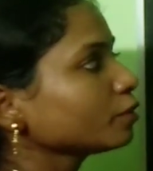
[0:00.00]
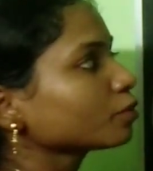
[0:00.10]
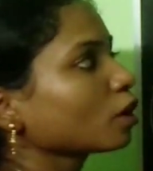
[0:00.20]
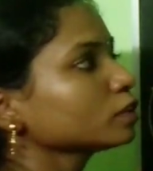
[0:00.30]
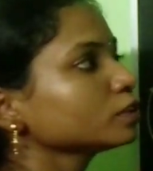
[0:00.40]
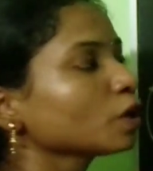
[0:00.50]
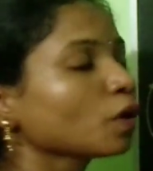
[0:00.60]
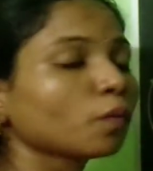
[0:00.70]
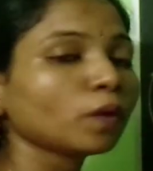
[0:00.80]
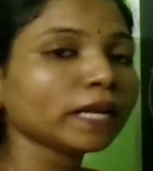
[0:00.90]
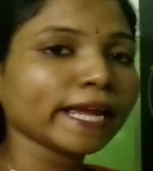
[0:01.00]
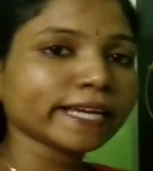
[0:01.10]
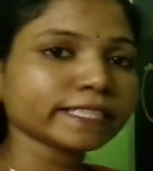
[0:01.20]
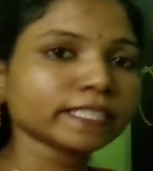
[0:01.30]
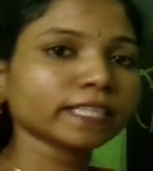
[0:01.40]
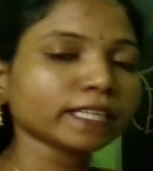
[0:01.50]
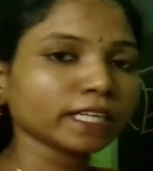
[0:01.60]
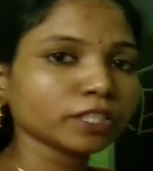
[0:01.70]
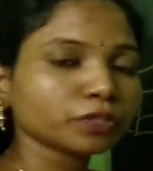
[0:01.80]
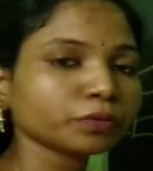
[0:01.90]
neurons will enter
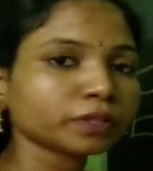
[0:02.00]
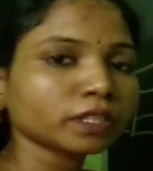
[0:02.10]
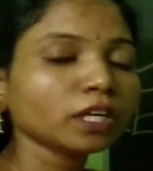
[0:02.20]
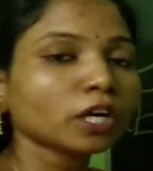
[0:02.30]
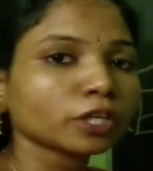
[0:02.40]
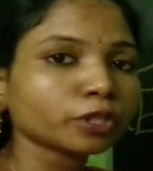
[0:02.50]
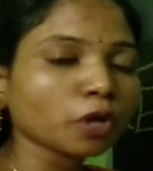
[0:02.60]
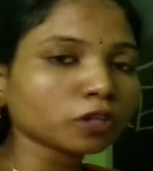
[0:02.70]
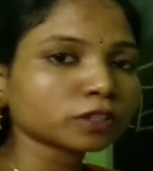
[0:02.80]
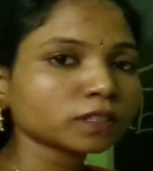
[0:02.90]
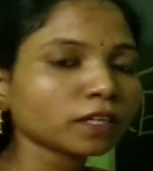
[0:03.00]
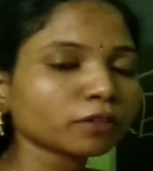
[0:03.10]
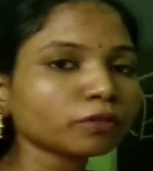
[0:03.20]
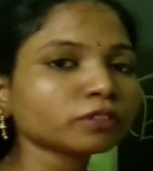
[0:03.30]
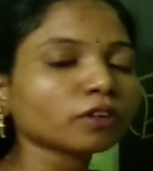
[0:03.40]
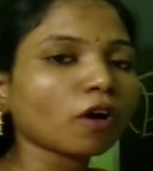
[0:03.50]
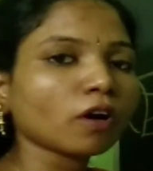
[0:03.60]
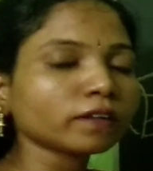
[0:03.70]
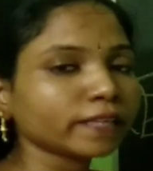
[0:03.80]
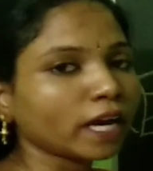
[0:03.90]
into the dorsal route
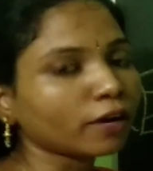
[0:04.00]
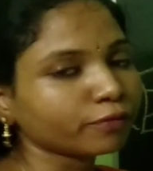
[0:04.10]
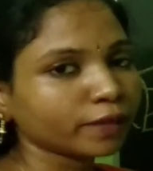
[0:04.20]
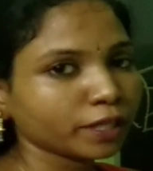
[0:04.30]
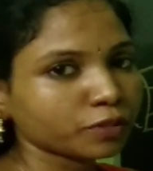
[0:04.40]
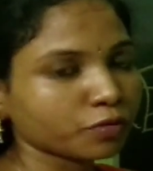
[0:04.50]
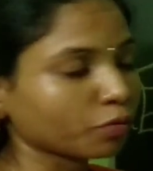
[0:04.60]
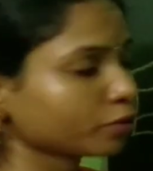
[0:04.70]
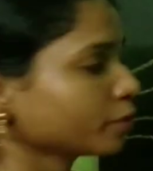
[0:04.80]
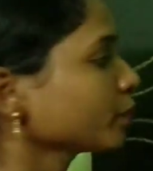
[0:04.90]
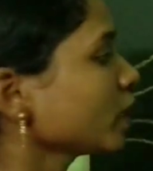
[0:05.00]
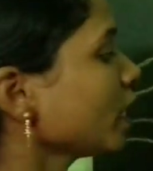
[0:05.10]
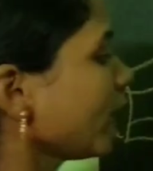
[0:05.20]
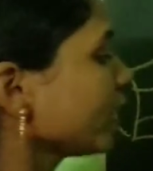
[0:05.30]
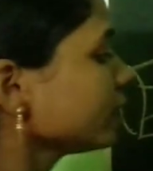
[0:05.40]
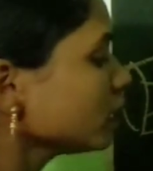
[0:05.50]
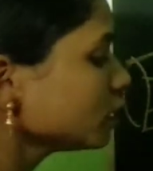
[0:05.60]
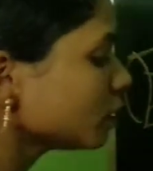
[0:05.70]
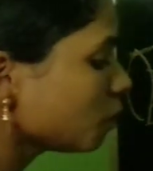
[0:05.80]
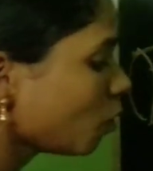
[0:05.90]
or the afferent route. And
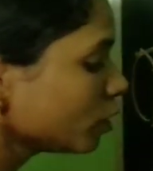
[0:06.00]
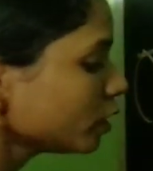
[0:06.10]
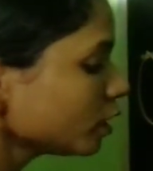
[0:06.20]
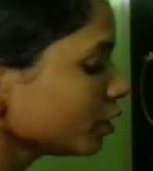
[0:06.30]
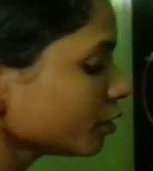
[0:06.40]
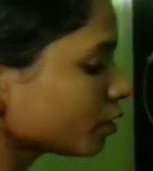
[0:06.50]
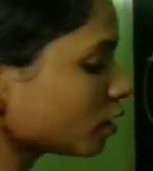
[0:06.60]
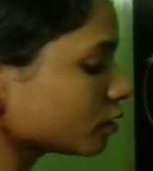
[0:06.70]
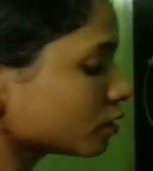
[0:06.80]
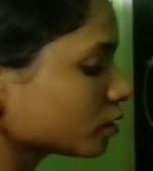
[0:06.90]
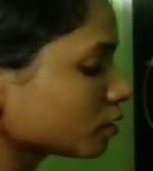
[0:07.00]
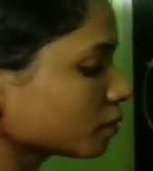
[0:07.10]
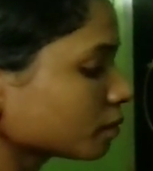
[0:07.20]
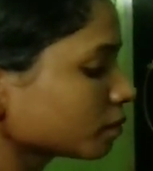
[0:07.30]
then the motor neurons.